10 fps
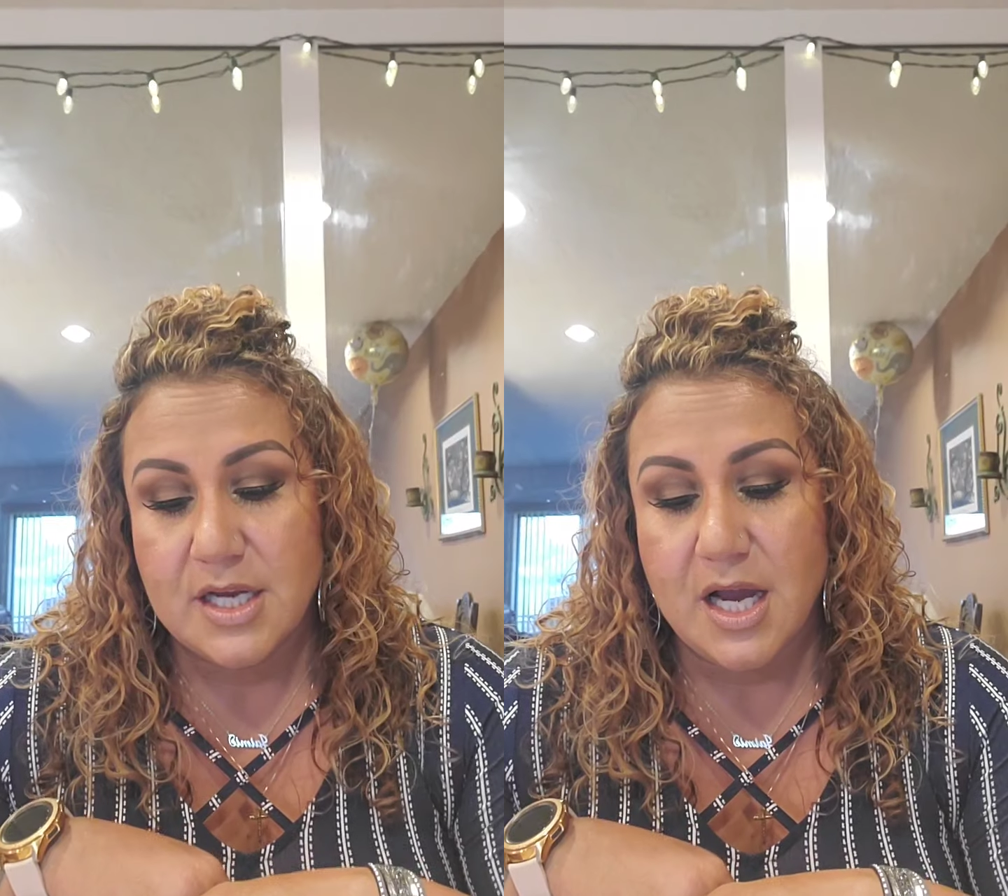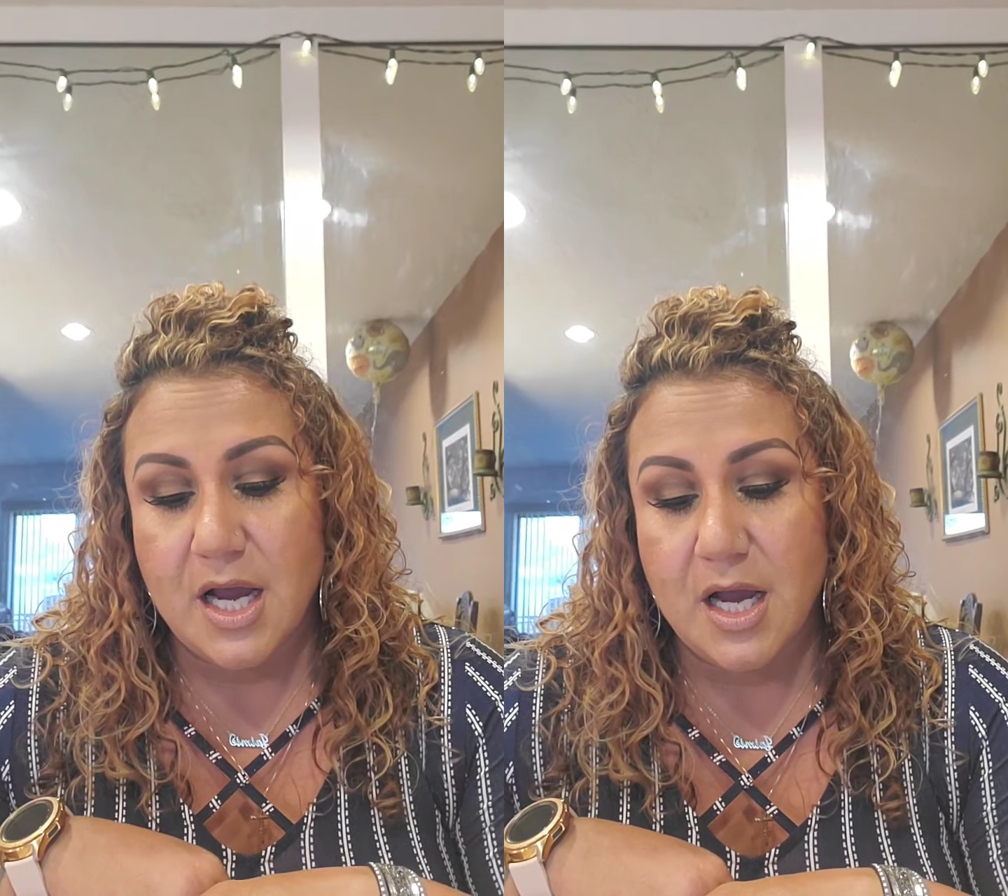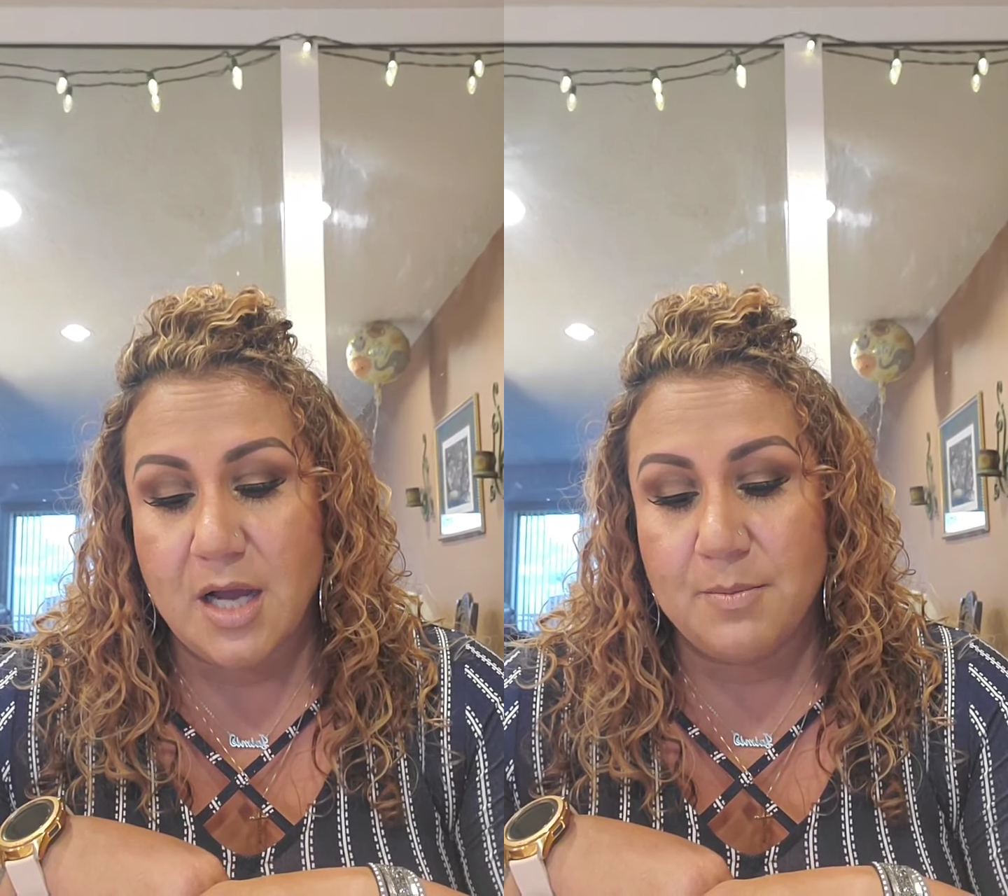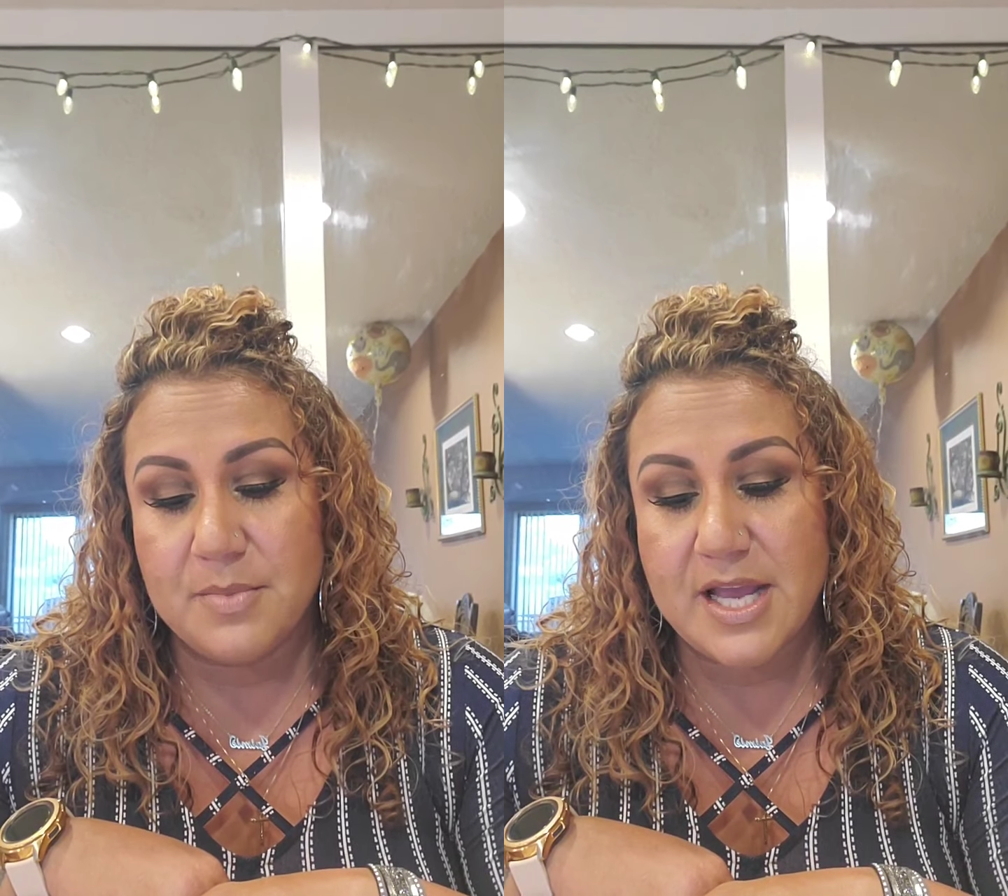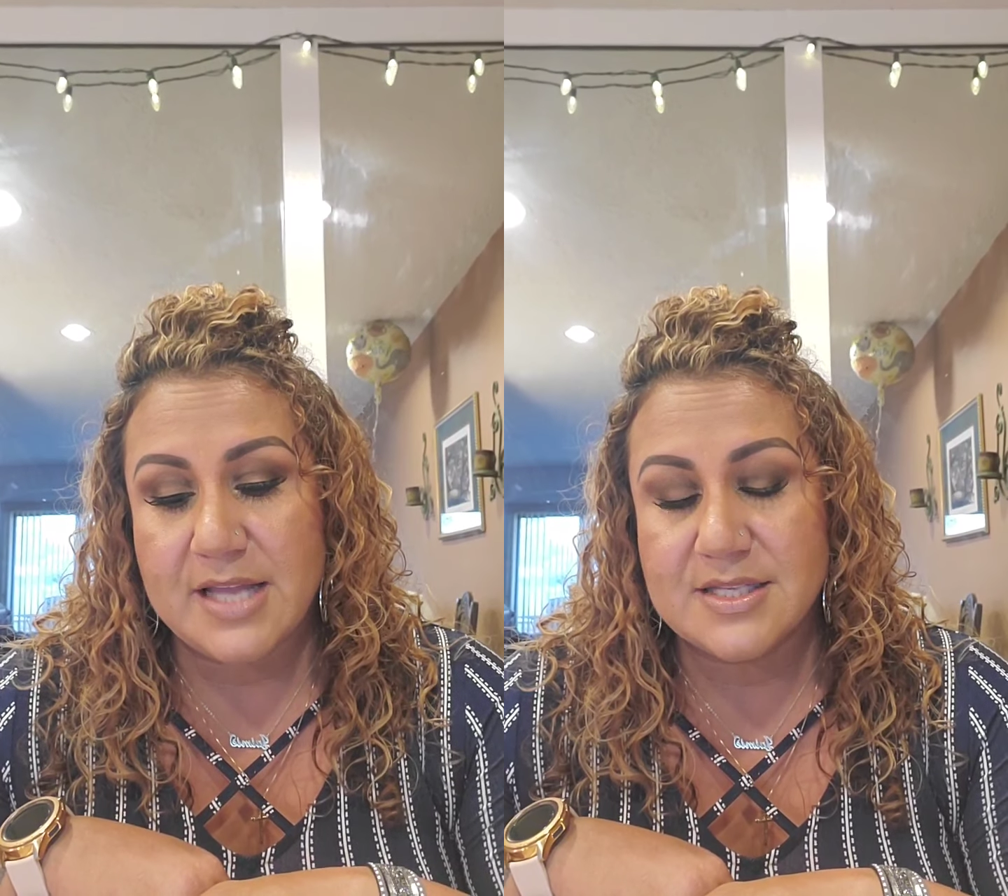
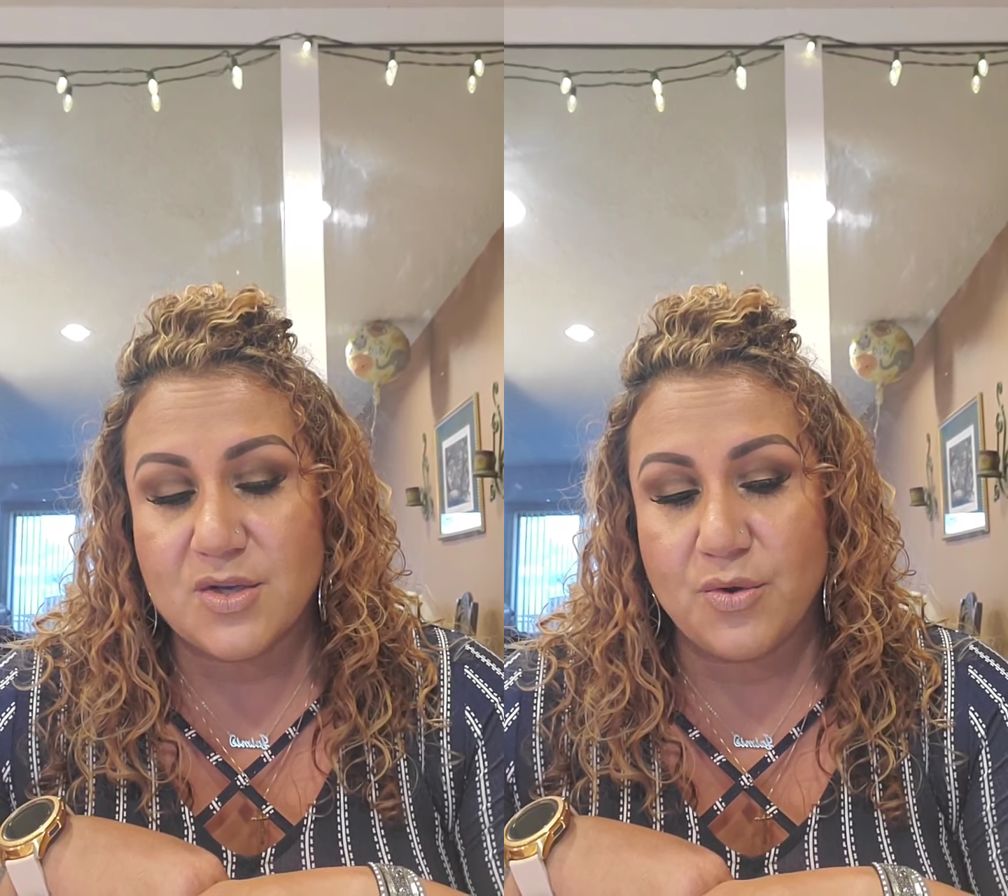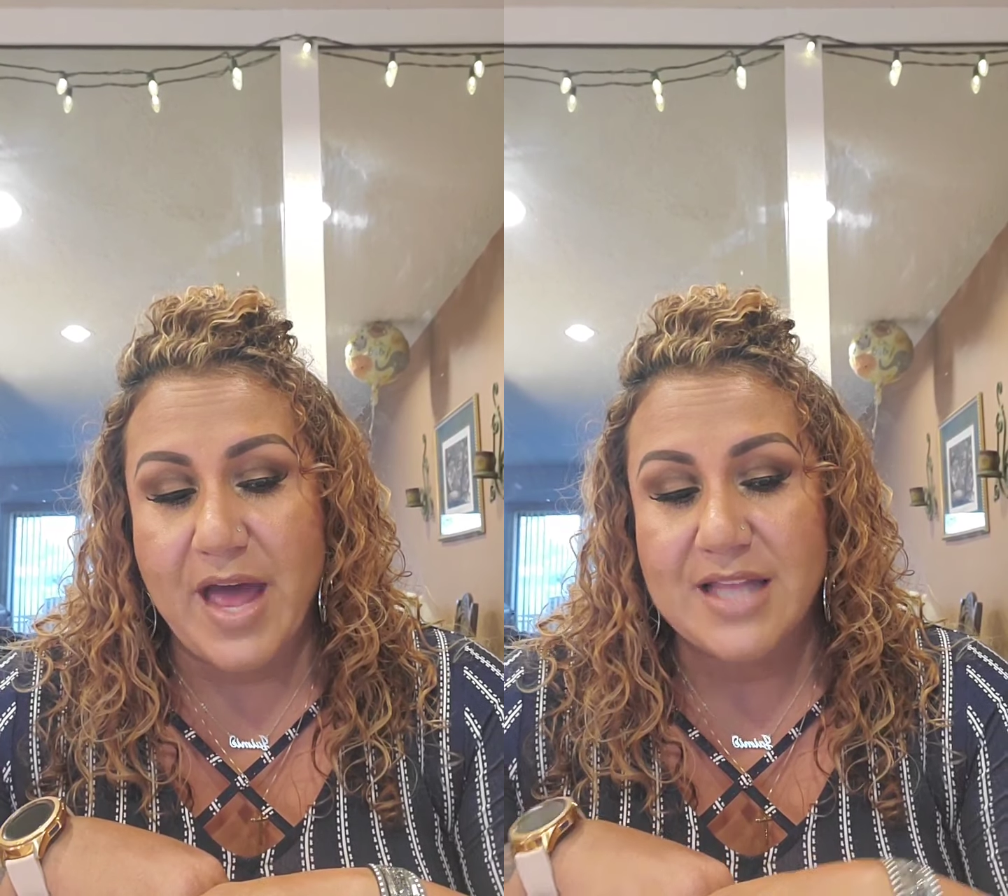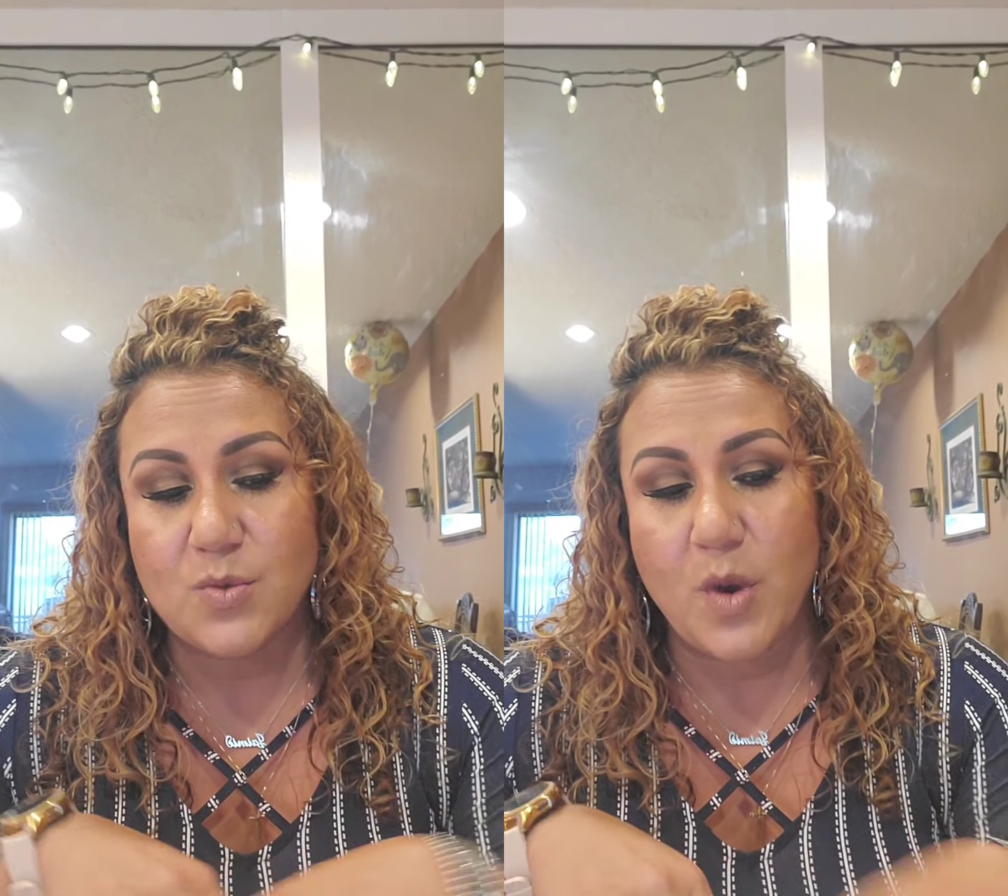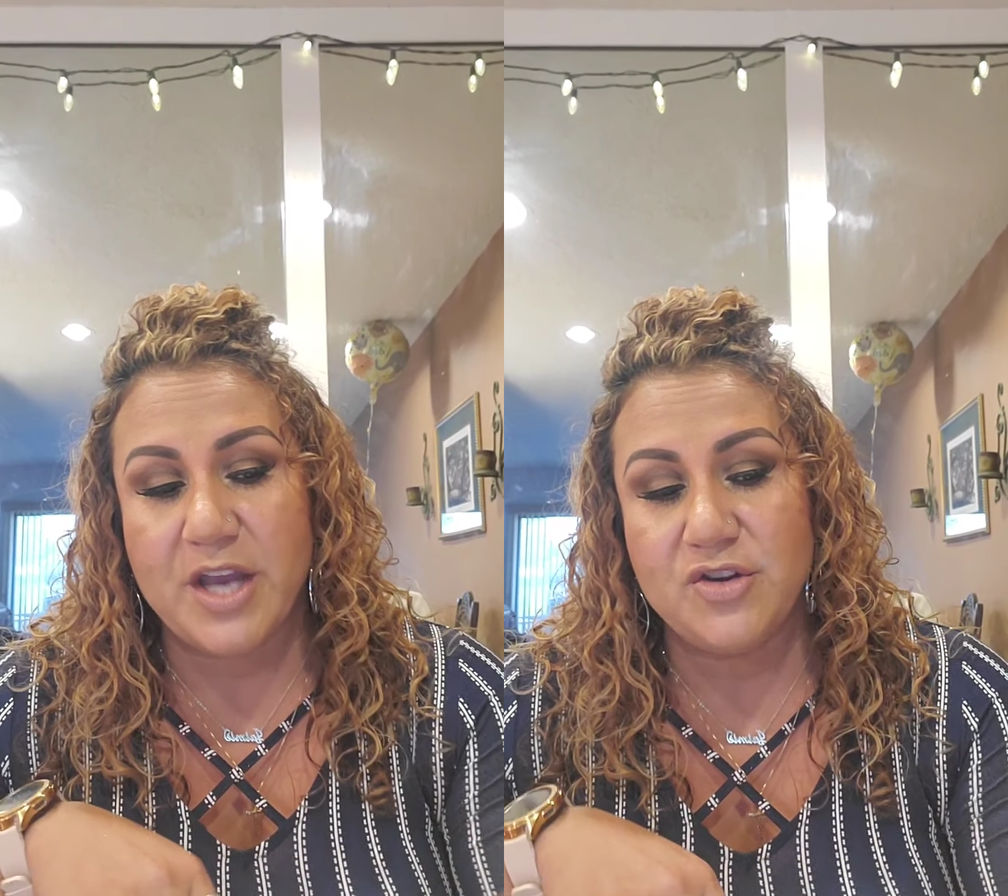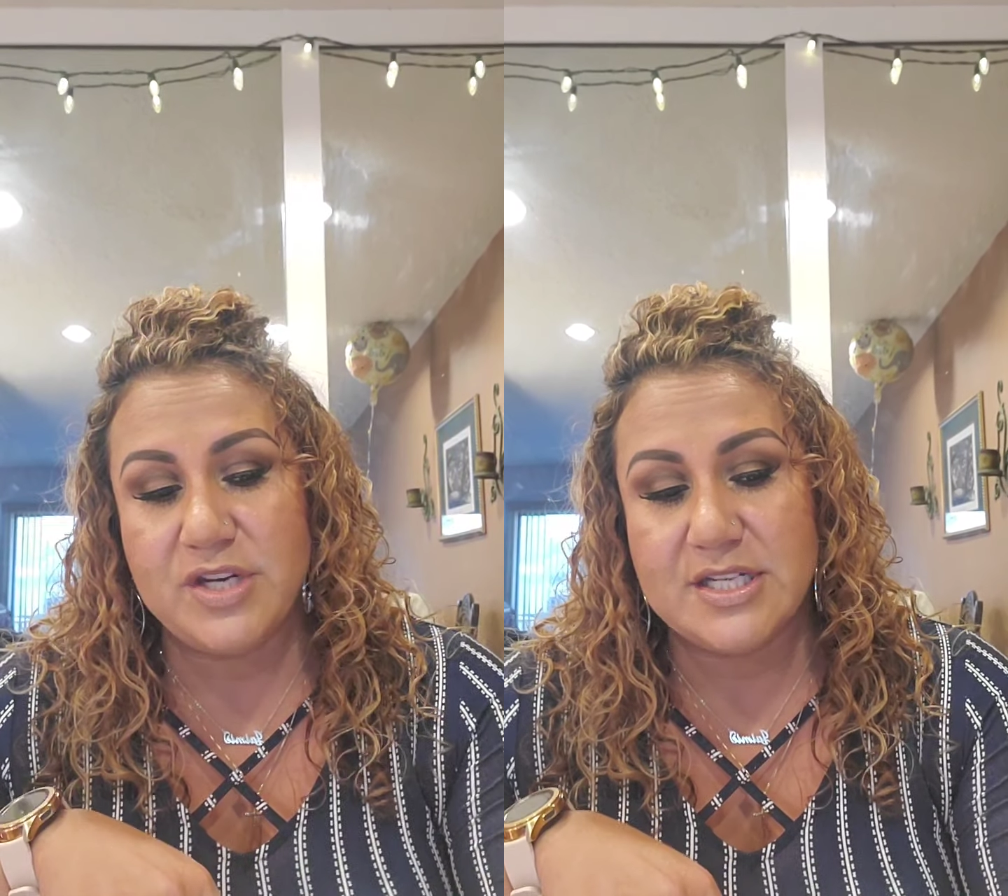And so that's why
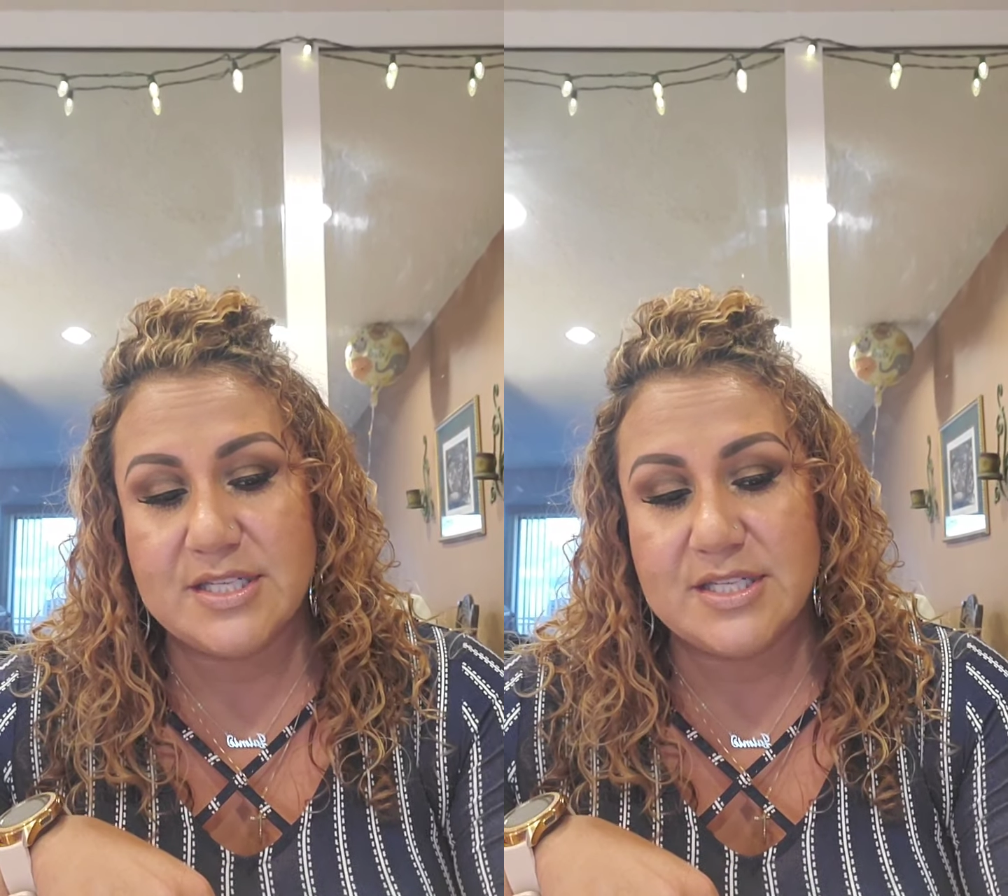you need